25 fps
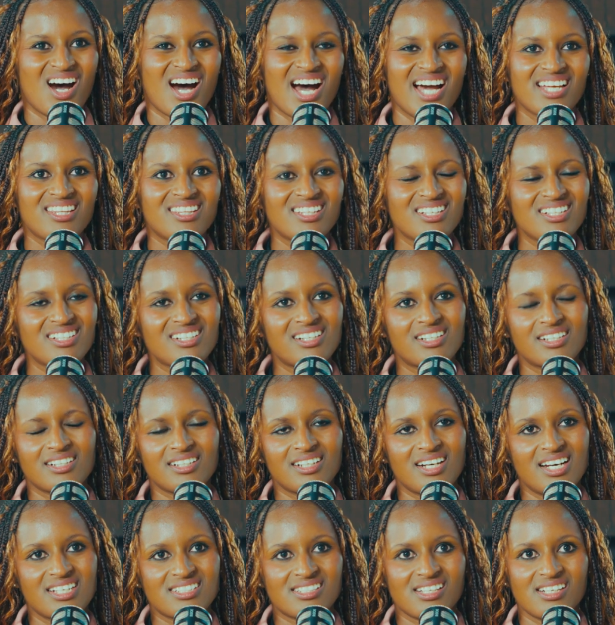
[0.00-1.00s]
I think
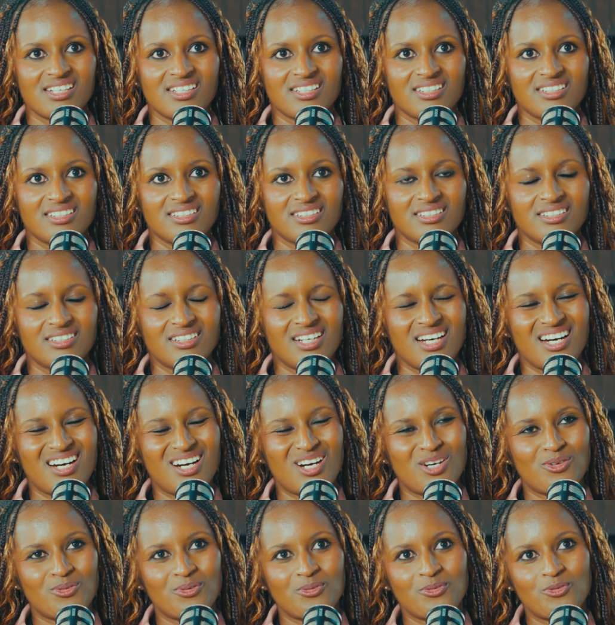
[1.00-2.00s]

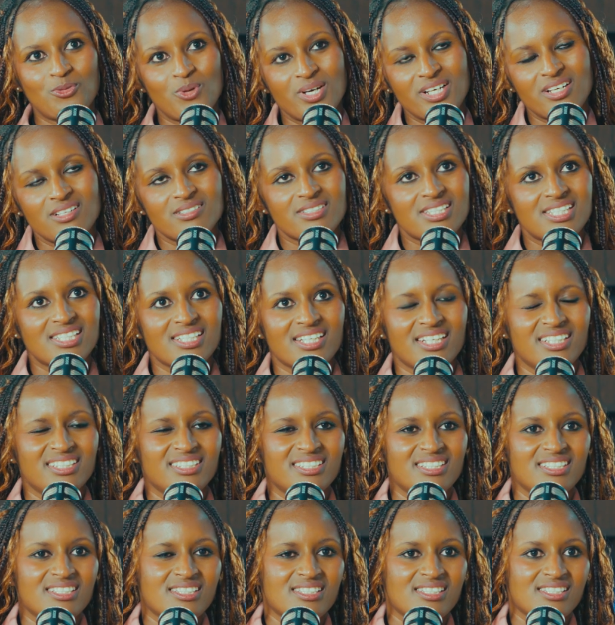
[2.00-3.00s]
what I'll
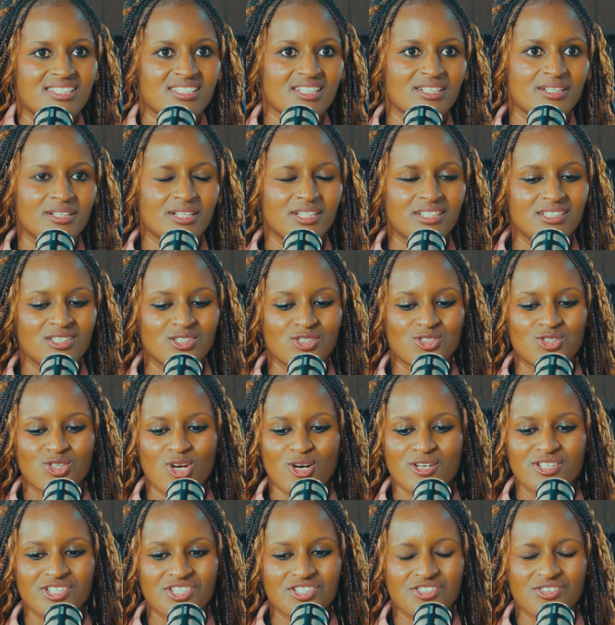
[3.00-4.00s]
say is
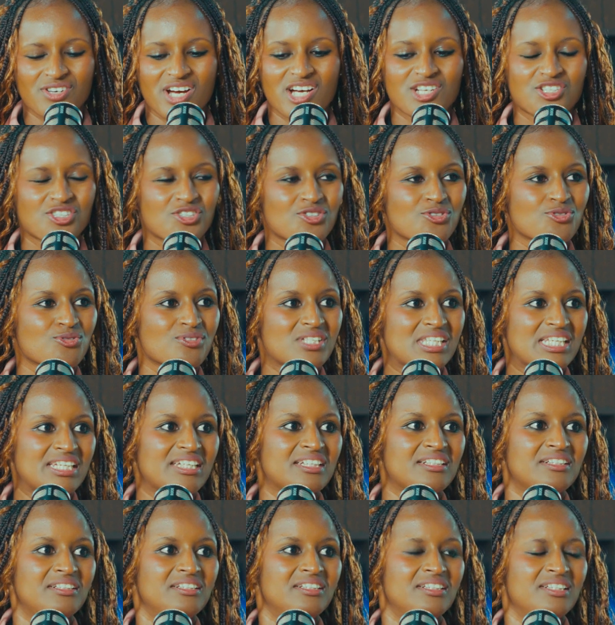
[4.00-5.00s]
don't rush to
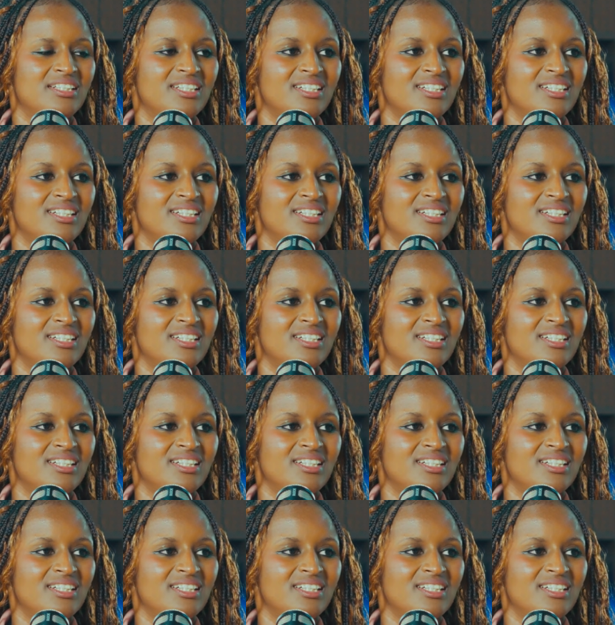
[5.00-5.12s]
scale.